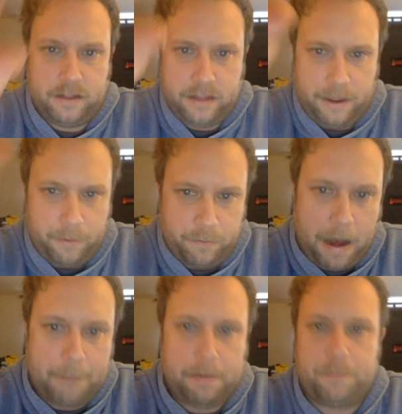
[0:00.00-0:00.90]
they would
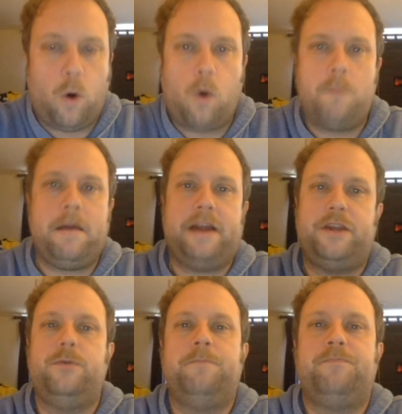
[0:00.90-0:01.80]
pop up a whole
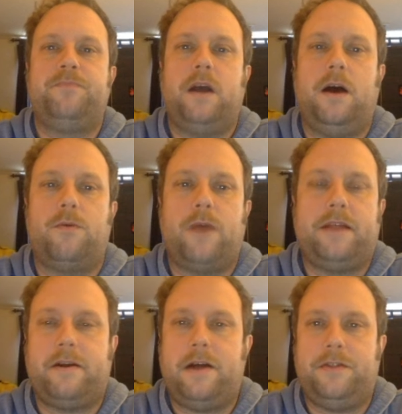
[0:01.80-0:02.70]
menu
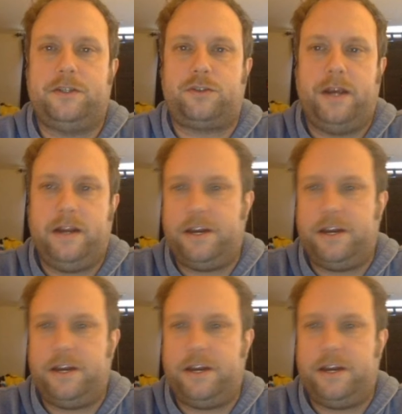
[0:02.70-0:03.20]
right there on the screen,